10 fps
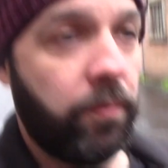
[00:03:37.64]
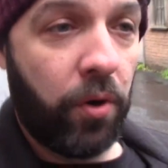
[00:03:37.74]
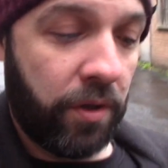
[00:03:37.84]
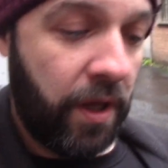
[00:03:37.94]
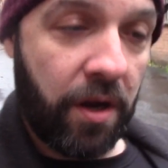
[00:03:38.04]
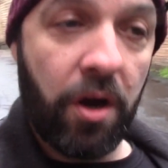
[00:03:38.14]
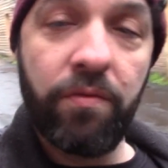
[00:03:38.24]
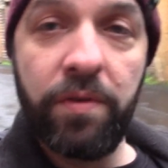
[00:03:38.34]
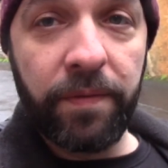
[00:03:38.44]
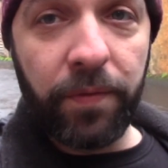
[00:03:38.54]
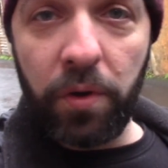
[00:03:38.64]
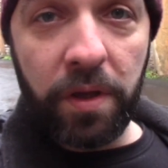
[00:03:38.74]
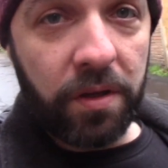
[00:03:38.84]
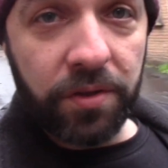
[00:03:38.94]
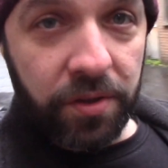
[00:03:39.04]
born like 140
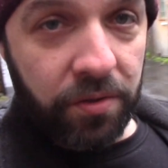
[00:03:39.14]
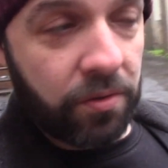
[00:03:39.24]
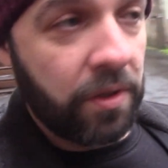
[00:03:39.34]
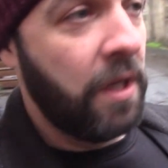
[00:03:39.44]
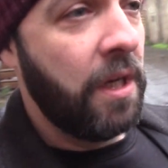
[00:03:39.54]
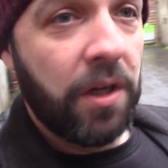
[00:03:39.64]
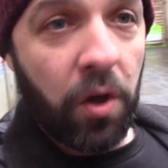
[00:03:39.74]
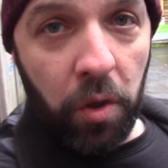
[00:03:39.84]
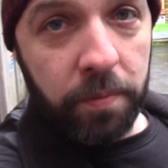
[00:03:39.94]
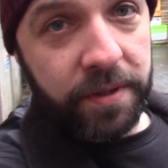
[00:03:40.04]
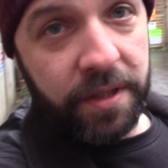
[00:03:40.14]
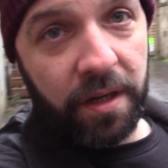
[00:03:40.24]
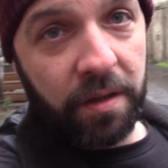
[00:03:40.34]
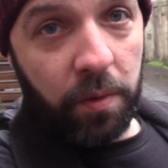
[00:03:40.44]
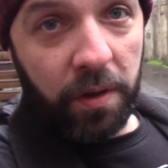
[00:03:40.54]
years ago on the opposite side
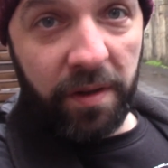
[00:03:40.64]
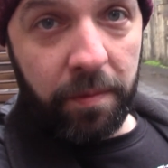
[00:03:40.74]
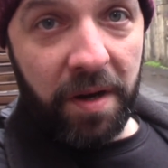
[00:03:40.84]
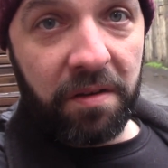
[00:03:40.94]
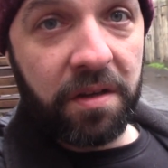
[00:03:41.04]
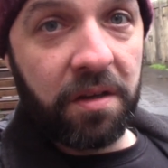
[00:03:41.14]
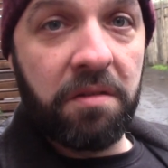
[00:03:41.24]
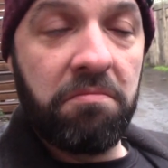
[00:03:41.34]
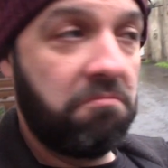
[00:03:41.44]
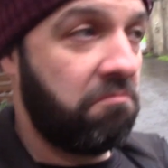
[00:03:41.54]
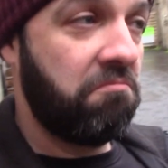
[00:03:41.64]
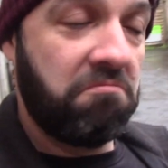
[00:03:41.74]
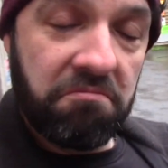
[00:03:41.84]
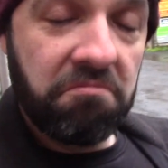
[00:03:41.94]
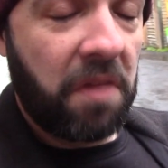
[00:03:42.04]
of the world in America.
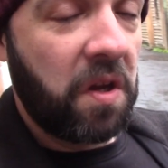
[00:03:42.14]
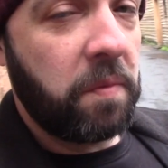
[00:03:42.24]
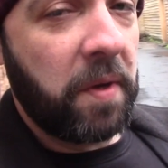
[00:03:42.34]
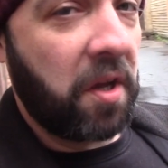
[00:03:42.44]
I could be a